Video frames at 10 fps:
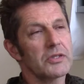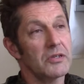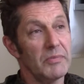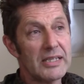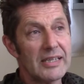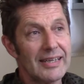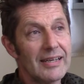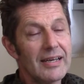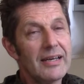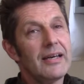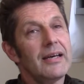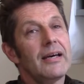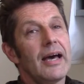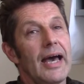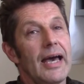committee
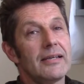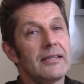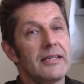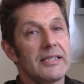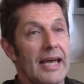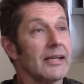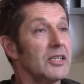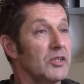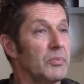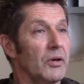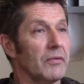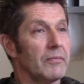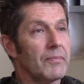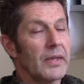and is acted upon.